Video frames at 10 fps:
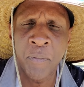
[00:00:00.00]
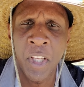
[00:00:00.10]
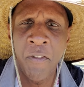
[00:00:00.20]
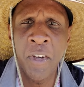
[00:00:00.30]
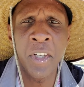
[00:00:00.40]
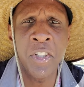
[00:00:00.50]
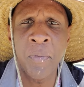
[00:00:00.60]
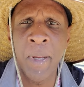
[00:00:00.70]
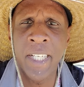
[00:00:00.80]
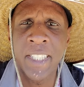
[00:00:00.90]
If you can
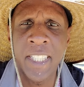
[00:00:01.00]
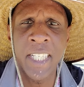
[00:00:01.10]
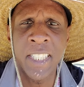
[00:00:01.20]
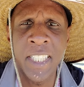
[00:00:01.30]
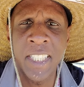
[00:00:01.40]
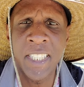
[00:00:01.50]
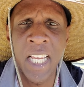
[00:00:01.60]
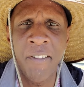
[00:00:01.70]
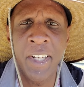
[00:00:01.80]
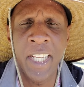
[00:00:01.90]
just pay sixty,
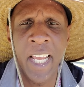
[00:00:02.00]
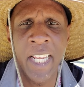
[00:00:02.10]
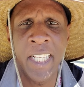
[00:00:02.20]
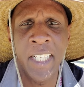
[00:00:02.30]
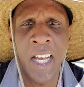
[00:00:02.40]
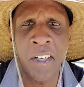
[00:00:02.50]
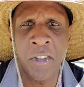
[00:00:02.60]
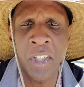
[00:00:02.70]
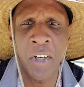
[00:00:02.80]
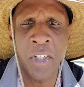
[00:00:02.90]
seventy, eighty
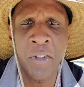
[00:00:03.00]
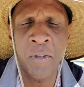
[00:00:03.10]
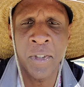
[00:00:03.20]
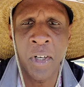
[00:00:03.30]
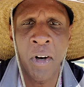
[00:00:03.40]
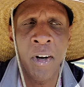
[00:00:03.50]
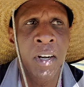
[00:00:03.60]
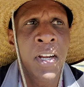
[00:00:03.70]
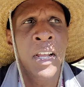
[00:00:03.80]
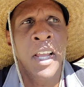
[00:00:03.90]
dollars on a used car,
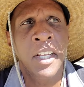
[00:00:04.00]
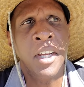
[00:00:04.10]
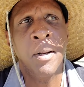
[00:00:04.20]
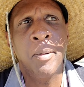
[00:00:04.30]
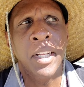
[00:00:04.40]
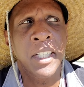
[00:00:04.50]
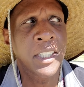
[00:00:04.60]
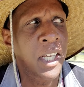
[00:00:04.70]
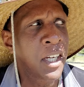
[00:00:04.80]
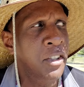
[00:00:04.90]
you got to pay at
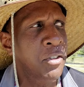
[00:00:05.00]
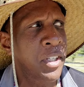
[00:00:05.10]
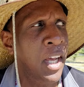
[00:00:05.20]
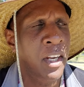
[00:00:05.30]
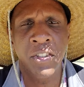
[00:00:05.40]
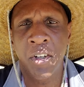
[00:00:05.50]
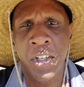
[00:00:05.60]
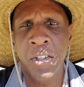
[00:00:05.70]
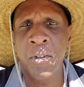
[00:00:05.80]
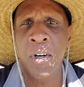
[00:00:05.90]
least one hundred dollars on
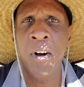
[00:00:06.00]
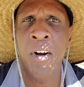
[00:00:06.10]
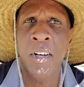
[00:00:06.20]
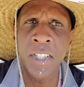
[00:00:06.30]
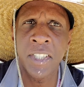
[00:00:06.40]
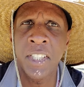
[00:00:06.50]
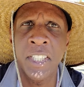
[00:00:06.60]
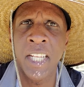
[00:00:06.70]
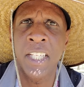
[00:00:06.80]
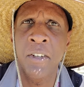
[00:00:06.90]
a new car. Just
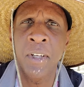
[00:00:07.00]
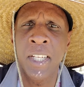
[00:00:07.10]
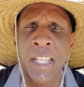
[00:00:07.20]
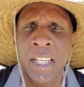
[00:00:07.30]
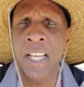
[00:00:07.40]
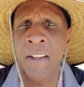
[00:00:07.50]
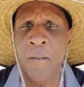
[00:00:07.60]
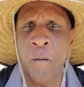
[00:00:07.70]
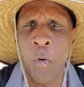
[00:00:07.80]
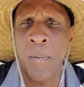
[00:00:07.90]
think, you could get like
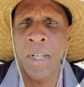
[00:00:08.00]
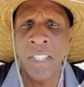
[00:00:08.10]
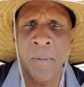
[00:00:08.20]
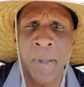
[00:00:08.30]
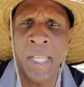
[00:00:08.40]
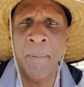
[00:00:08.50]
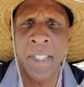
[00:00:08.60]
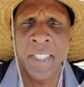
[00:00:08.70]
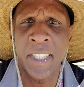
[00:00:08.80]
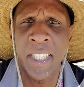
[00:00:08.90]
four months of
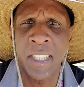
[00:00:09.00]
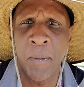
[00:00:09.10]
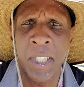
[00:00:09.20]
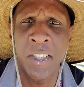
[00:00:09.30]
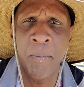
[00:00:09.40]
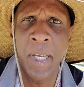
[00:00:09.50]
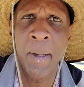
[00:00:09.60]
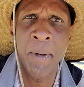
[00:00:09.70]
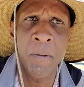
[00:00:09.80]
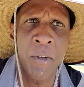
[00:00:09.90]
payment, six months of
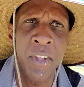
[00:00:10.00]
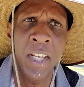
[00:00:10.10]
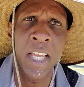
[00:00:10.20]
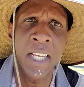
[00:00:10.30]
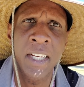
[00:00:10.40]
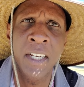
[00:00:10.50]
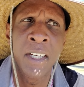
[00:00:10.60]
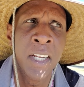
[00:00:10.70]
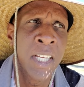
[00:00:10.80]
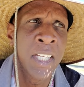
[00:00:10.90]
payment within like a
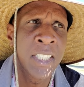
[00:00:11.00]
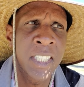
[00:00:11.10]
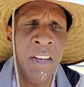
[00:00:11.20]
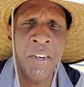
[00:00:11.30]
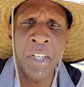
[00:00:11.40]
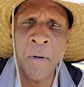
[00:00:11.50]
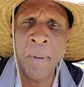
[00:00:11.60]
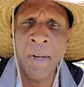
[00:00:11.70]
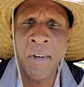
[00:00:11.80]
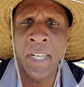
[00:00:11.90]
seven-year
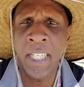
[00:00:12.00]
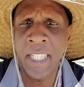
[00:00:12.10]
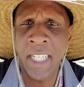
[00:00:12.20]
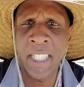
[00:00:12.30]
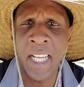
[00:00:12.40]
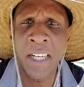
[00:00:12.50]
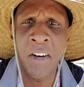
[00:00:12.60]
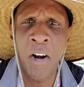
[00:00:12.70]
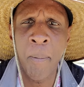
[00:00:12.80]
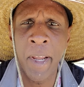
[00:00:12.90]
period. Get that
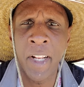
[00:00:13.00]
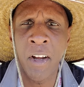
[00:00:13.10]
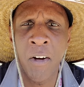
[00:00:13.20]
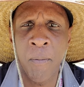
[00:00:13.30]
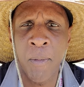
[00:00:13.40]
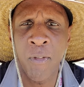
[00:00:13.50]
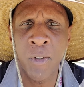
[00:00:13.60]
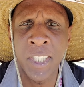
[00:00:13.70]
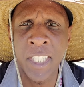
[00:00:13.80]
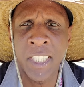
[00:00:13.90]
car paid off
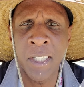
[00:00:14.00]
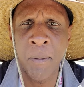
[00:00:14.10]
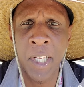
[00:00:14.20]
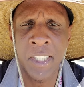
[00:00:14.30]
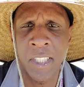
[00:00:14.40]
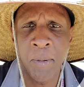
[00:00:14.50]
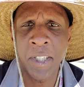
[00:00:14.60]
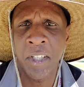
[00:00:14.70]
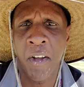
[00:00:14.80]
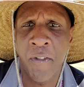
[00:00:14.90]
before sixty months,
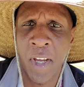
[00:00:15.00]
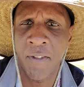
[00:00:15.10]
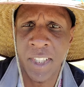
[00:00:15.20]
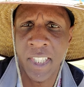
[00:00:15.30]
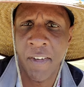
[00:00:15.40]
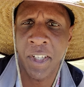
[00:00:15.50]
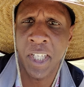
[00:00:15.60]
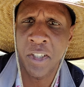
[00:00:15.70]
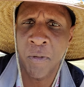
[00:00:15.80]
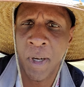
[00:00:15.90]
especially if you have a
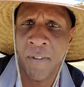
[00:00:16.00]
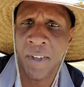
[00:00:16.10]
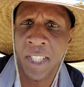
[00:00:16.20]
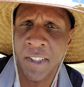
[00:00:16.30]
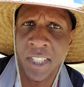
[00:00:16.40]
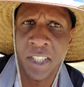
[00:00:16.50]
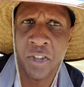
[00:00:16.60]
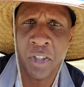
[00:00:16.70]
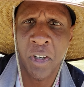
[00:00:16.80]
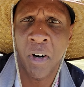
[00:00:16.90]
seventy-two month lease,
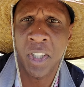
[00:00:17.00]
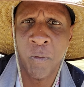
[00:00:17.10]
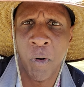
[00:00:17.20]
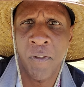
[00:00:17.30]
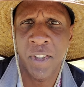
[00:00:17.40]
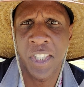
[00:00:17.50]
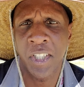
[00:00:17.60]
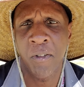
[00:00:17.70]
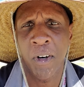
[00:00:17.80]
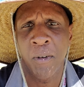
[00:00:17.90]
because your car is worth
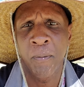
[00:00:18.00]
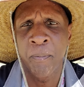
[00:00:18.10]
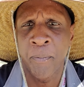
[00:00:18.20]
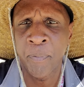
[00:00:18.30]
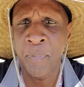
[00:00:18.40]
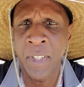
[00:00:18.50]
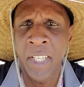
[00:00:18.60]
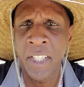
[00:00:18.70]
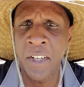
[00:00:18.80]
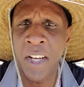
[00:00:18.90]
zero.
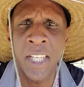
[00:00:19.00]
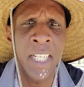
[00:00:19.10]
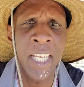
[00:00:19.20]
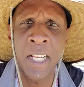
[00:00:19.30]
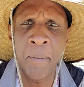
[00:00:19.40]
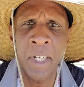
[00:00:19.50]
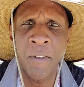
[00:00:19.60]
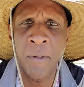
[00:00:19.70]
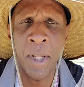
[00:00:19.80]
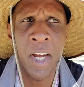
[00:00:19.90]
You're not going to get any money
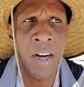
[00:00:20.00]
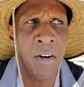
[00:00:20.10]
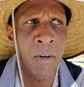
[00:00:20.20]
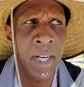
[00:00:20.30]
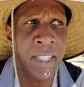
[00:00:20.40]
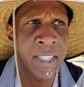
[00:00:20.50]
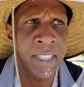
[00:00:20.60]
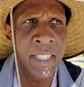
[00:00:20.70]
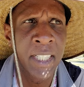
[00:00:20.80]
from the I R S.